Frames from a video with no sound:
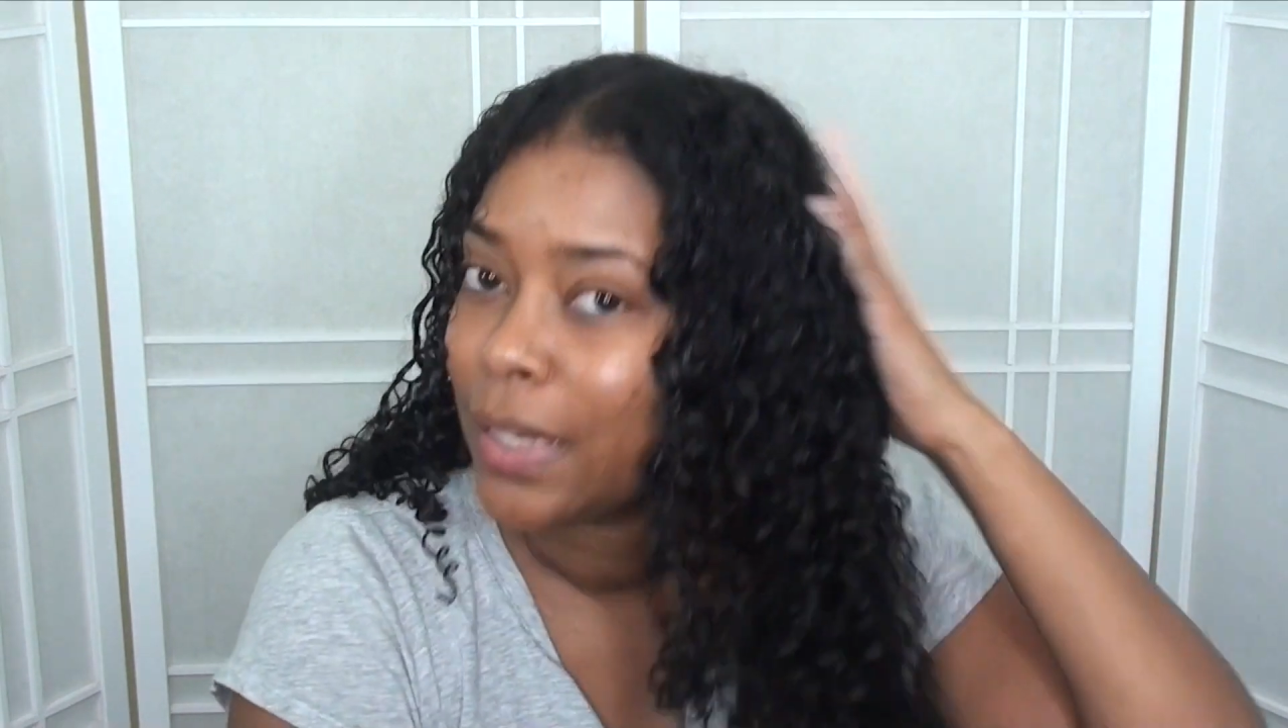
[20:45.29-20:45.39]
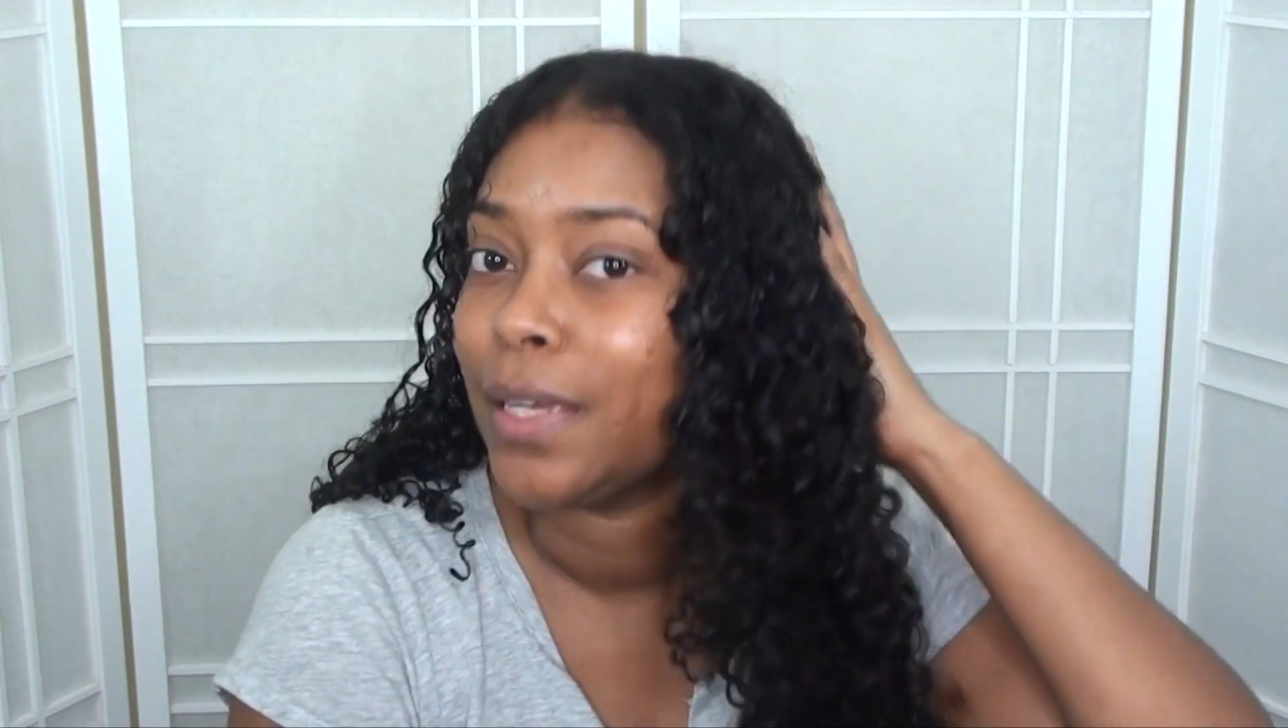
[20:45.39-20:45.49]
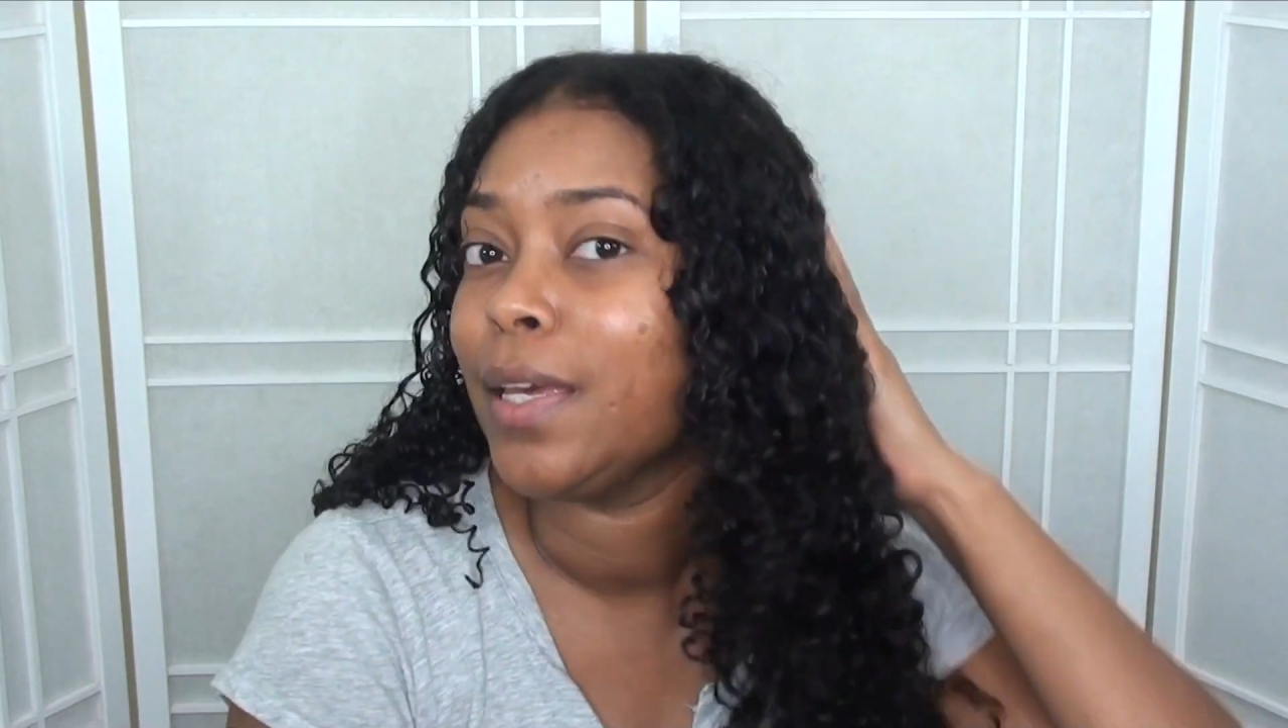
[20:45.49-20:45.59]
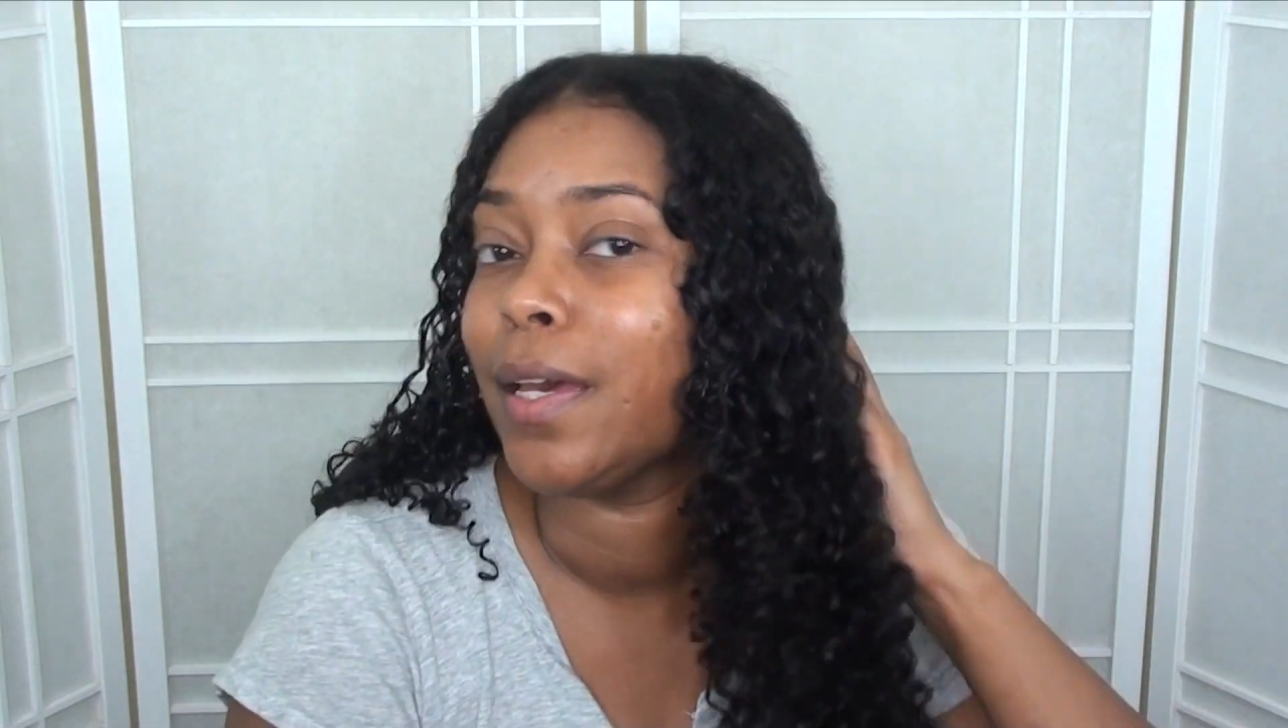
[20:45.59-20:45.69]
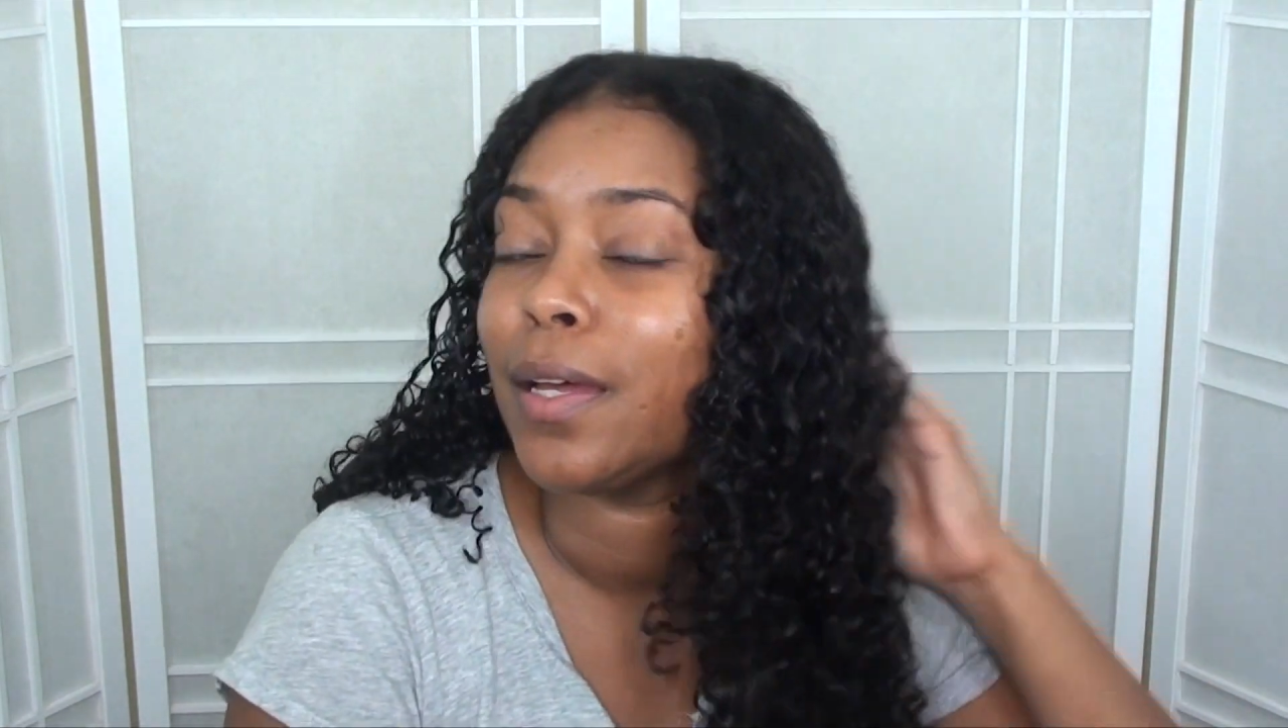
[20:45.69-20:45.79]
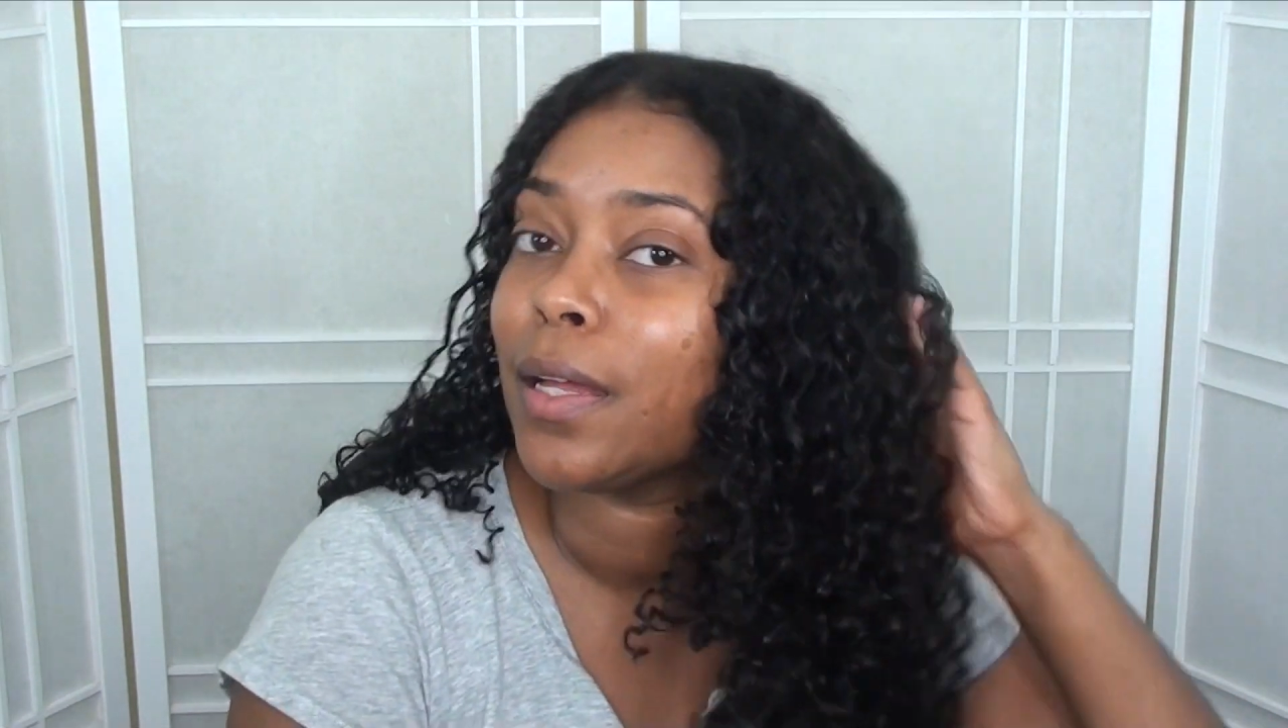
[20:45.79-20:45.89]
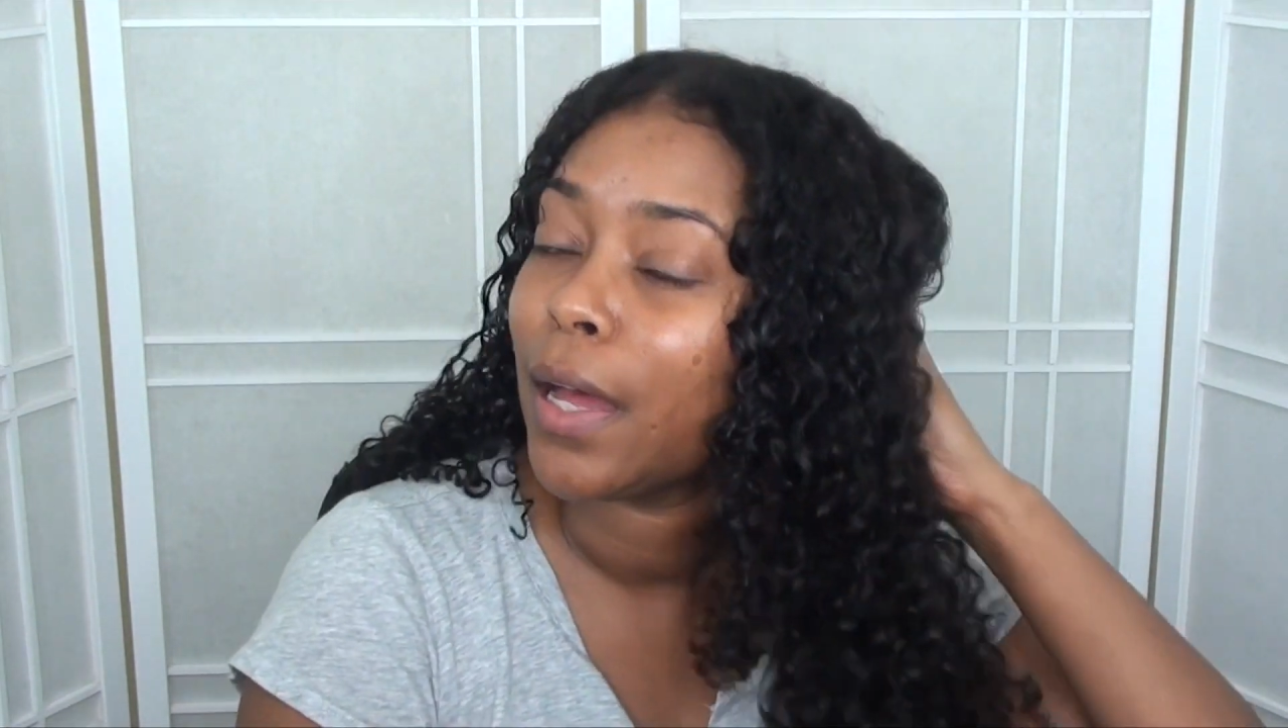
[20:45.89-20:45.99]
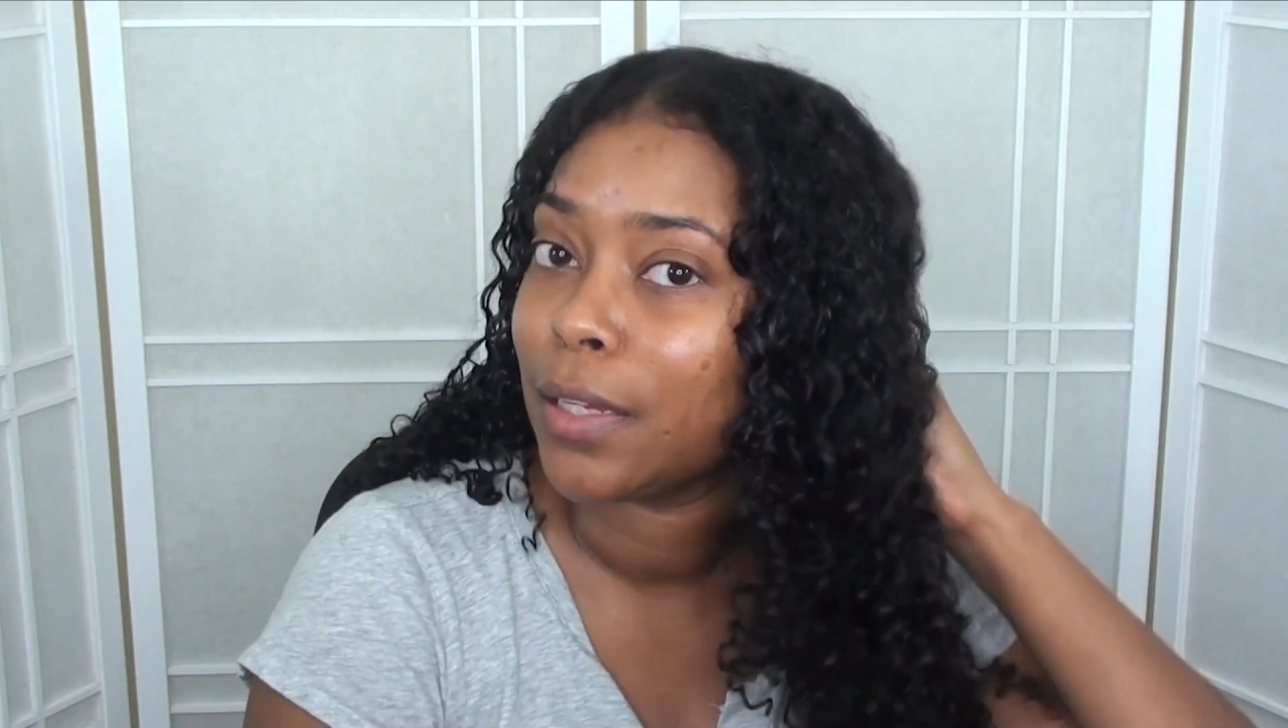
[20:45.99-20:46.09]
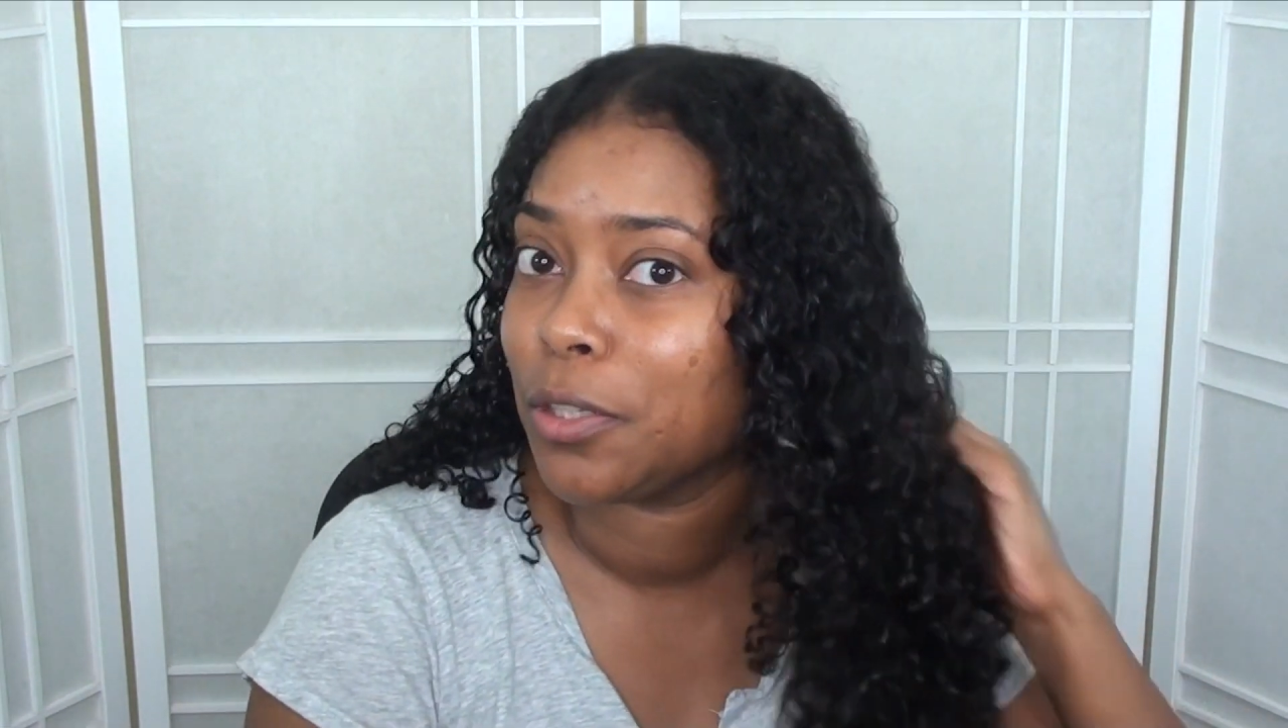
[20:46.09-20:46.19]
Yeah, I